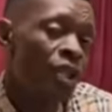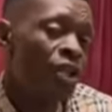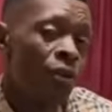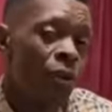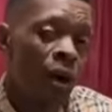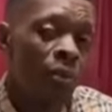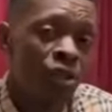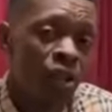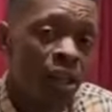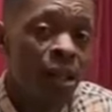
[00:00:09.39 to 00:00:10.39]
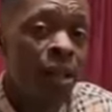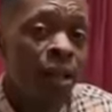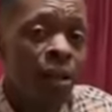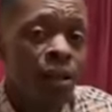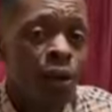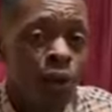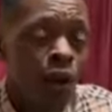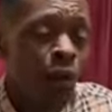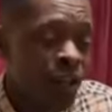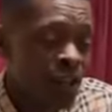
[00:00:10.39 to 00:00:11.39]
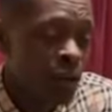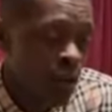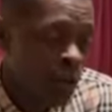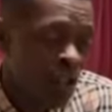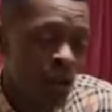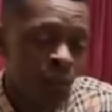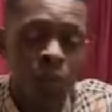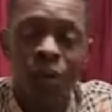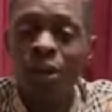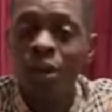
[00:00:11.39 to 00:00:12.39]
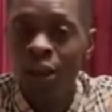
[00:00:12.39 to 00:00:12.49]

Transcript: Legend Gwanga Mujee, the long-awaited concert that we